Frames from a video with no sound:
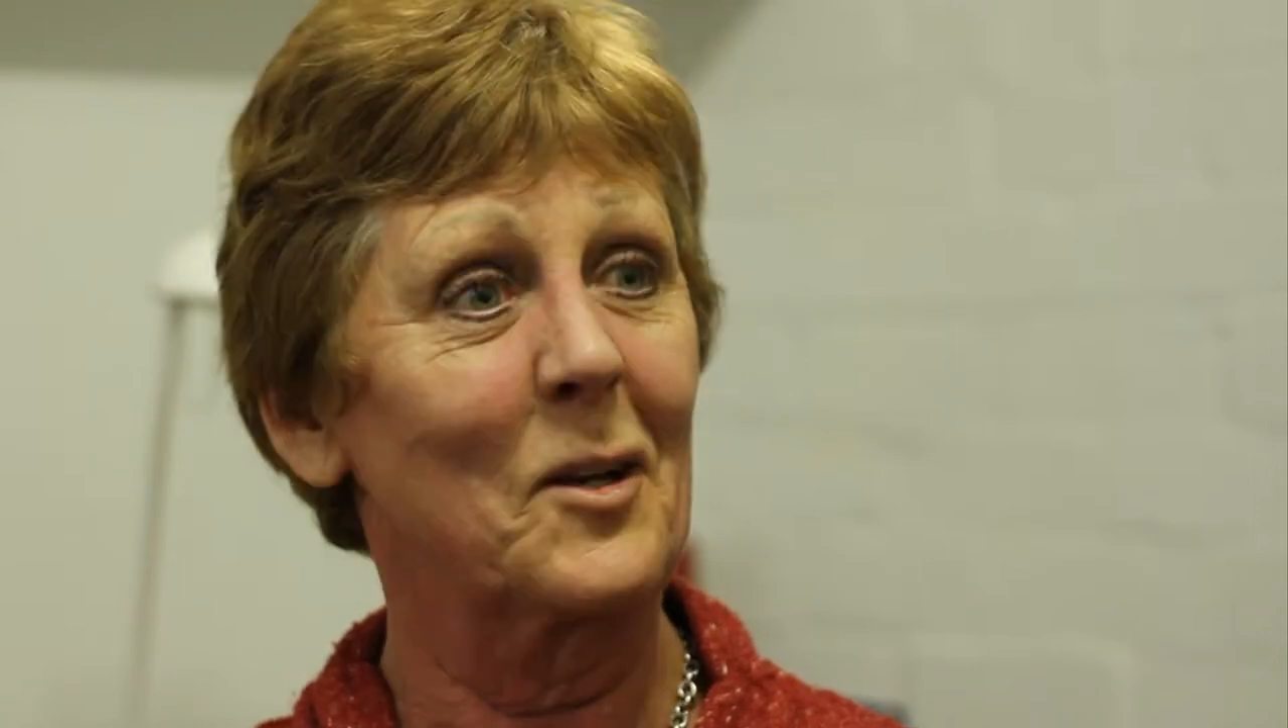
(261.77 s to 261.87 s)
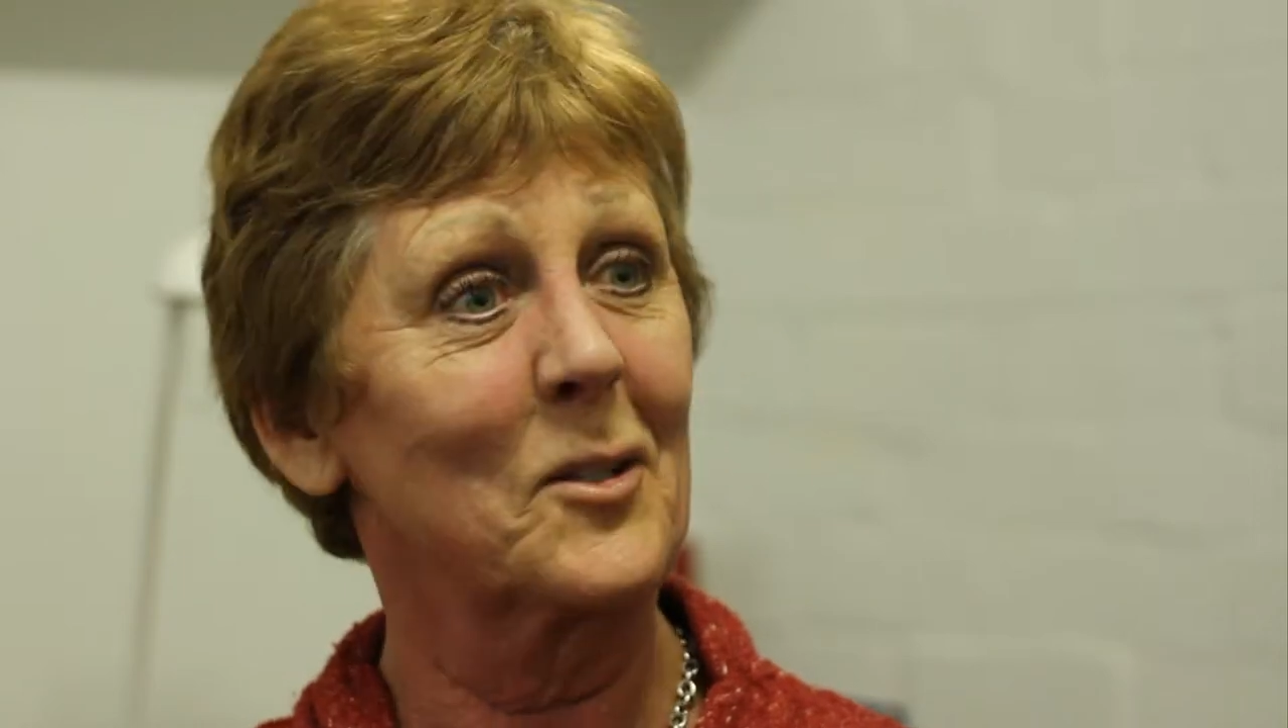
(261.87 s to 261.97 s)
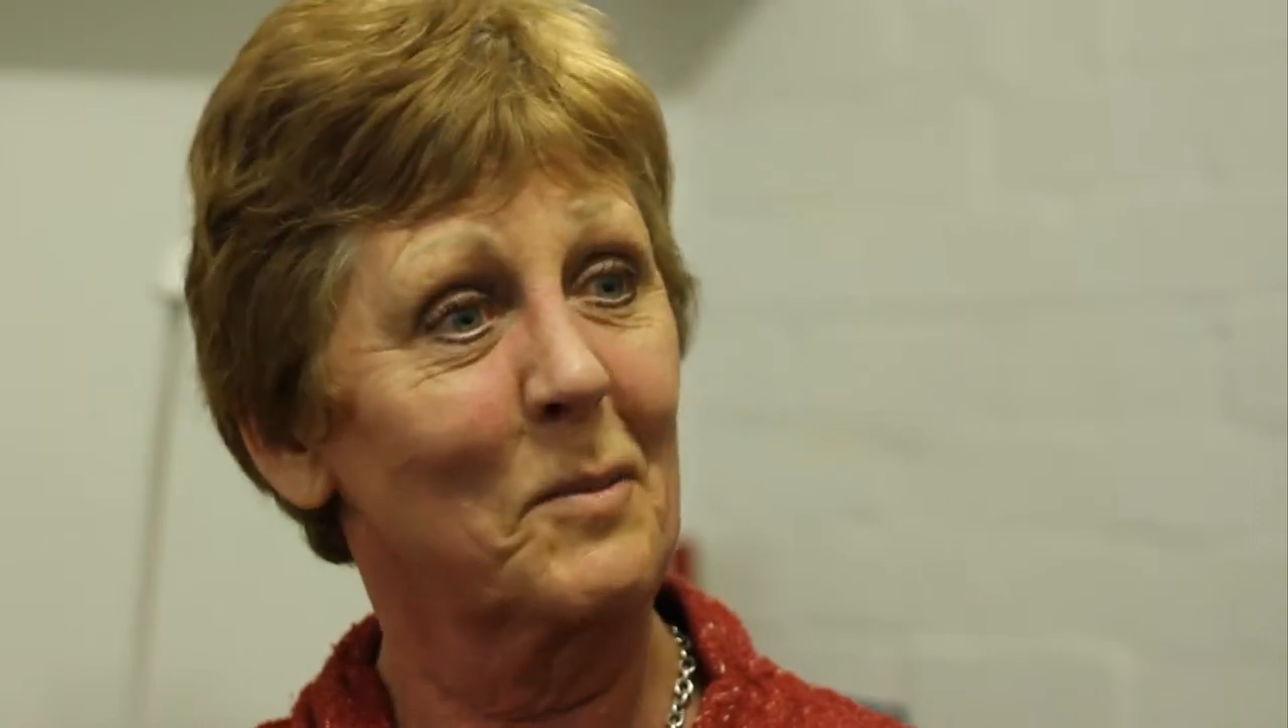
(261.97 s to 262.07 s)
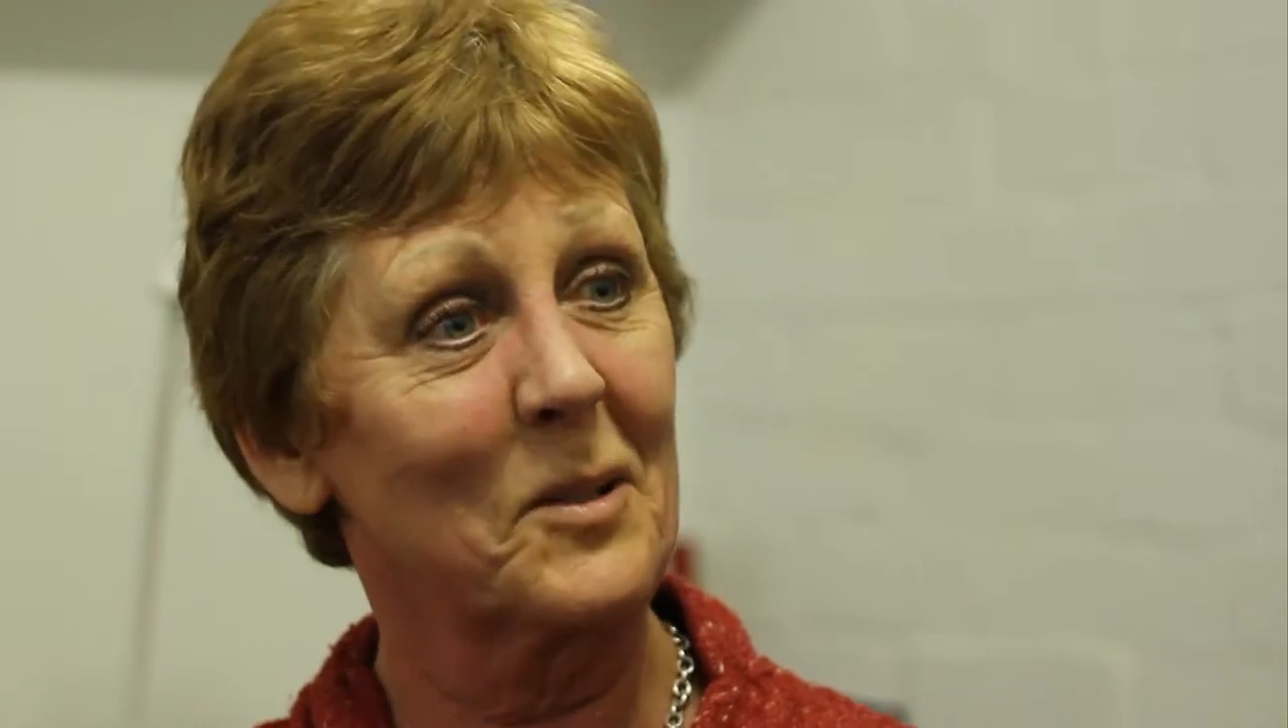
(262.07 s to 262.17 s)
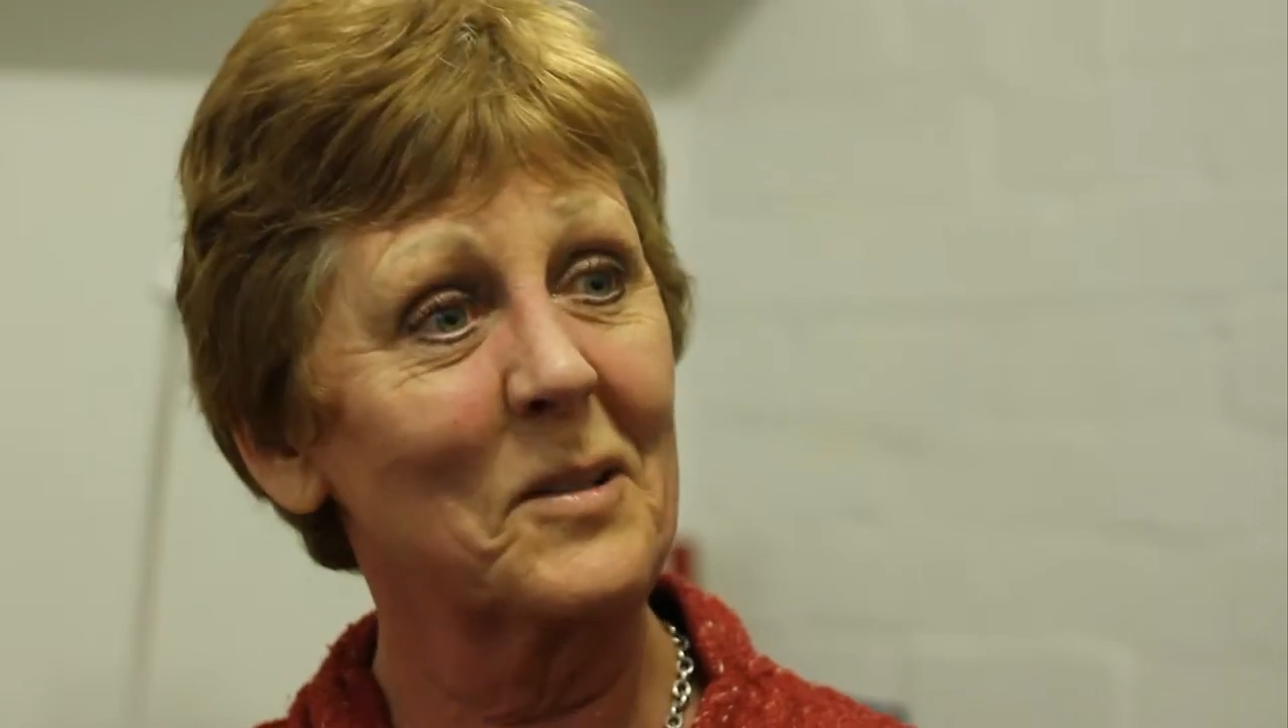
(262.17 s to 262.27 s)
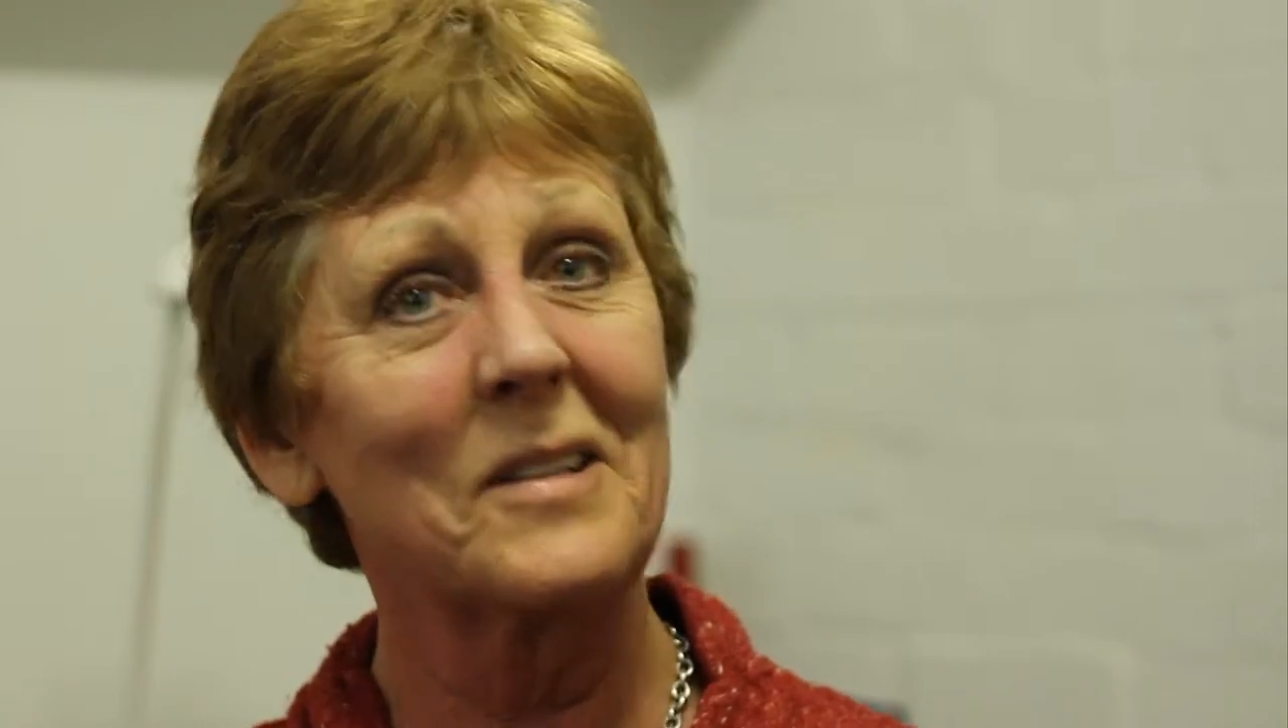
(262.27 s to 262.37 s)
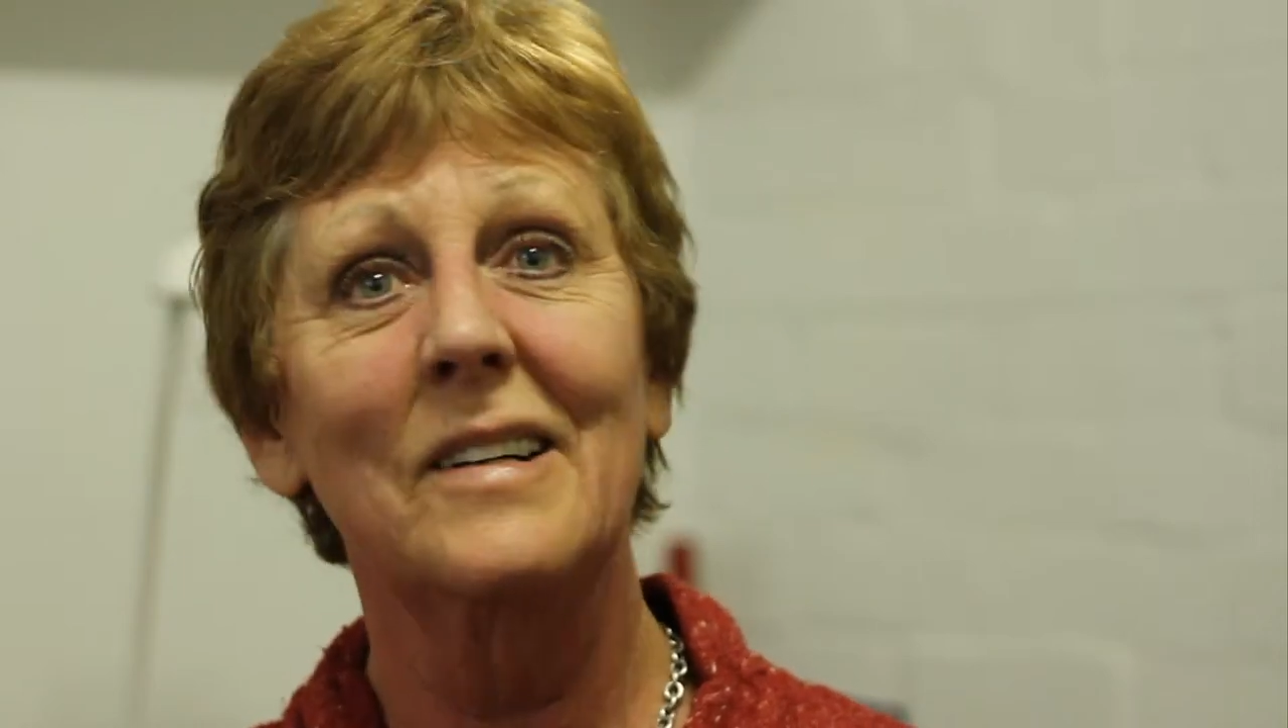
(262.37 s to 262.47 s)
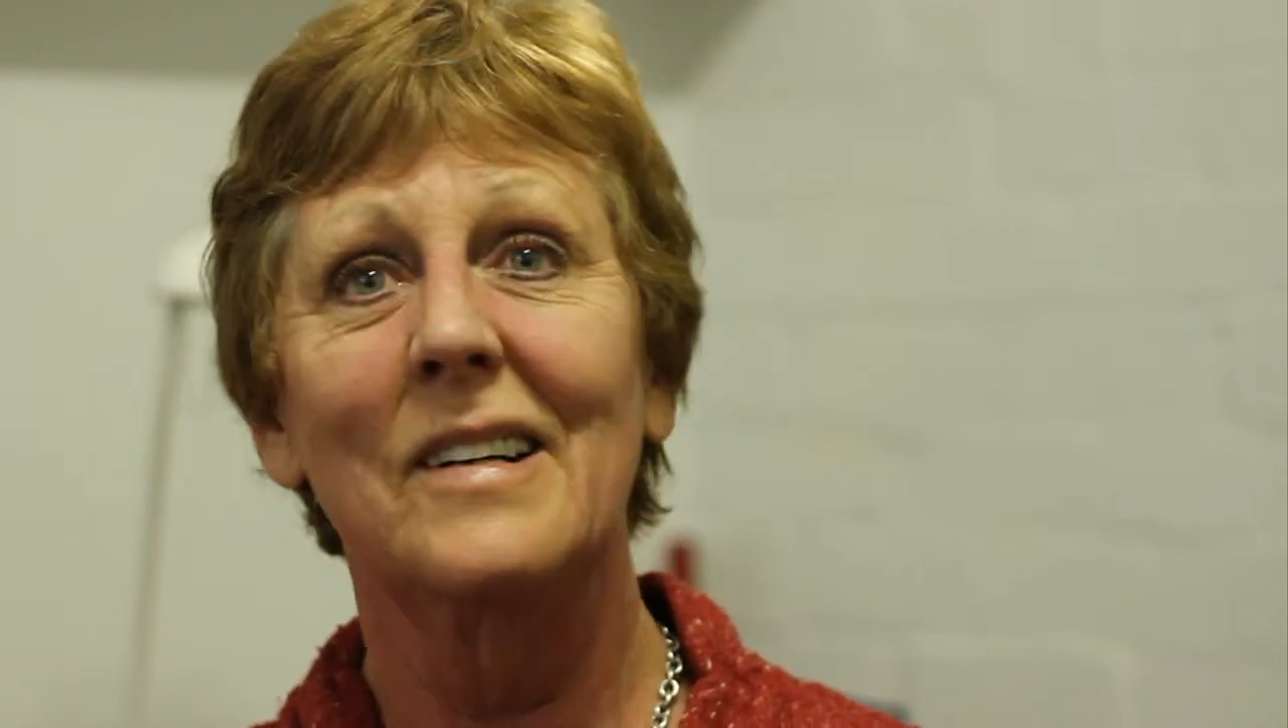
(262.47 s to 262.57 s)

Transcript: Hospital,